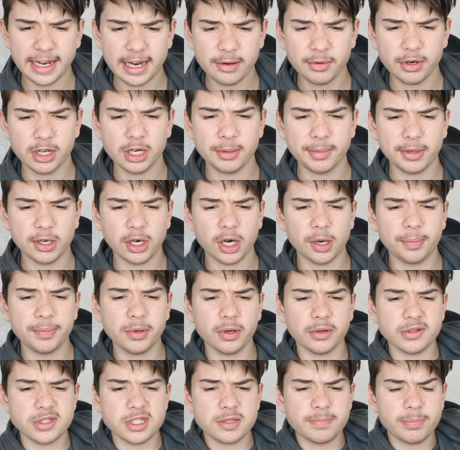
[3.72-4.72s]
today we're going to be
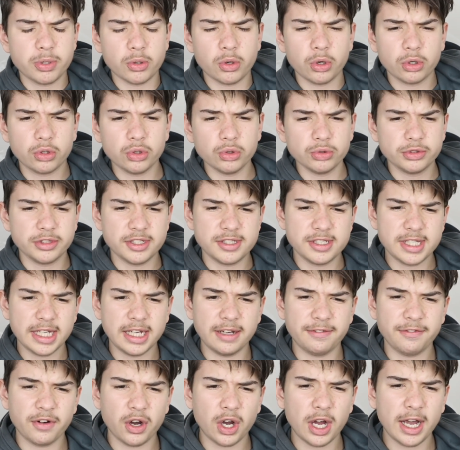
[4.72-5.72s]
hopping on Sporkle to
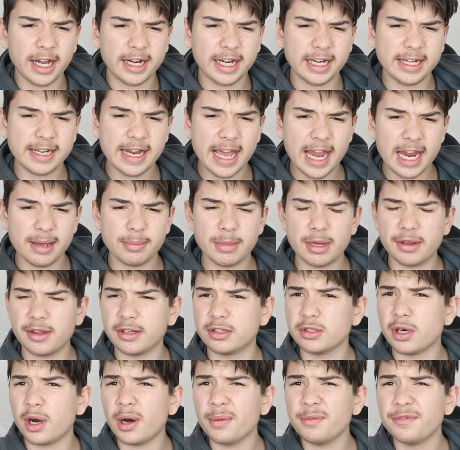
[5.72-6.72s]
see if I can name
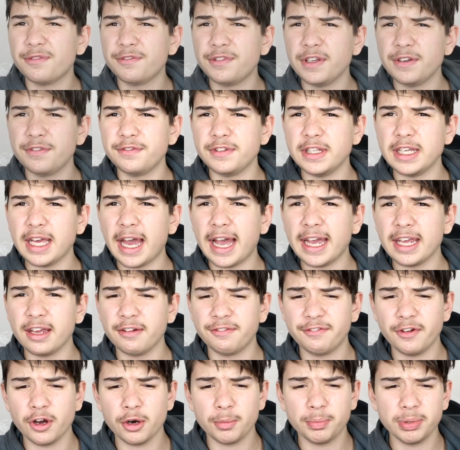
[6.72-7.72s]
the top 50
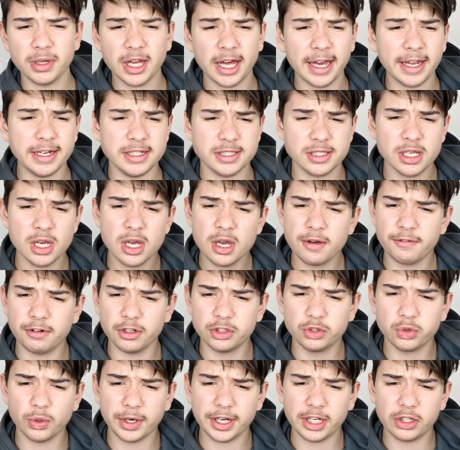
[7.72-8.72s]
AFL plays
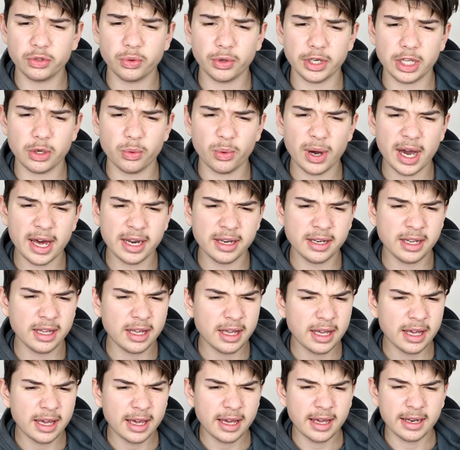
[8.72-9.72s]
for 2021.
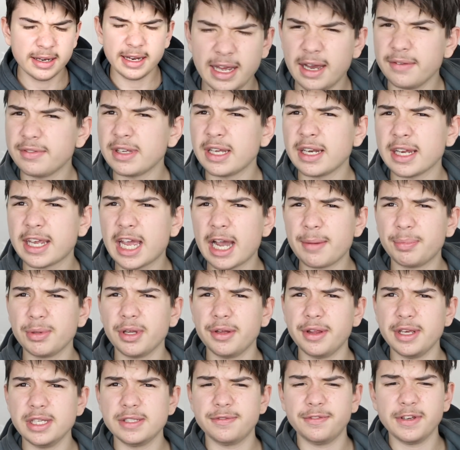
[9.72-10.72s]
Now, I've done a
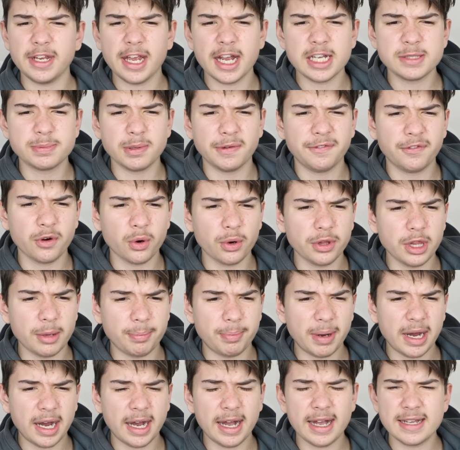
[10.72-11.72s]
couple of these videos before in the
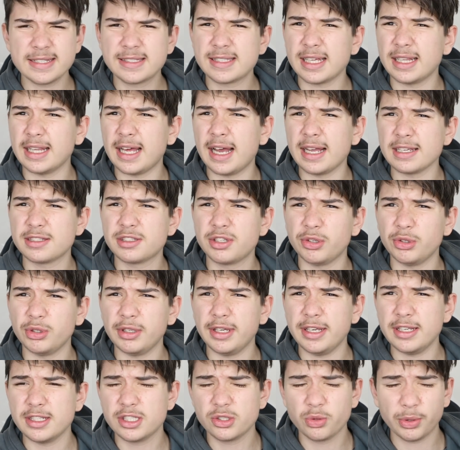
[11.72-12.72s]
past, the last 2
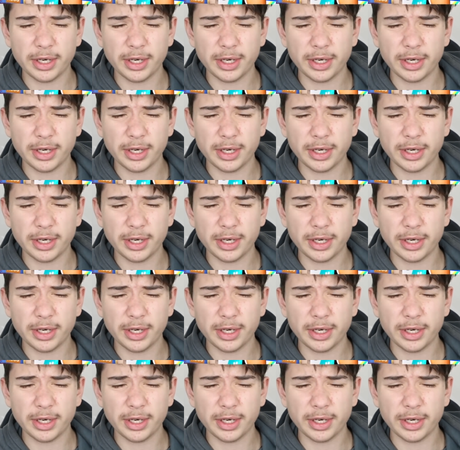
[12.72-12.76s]
years,